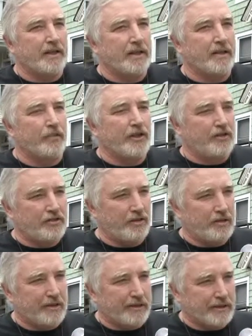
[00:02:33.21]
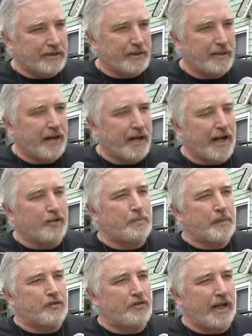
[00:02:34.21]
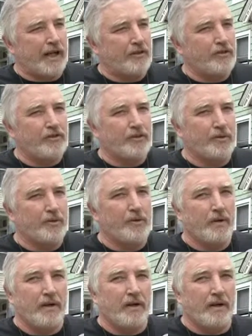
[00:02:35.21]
in recent years has been changed to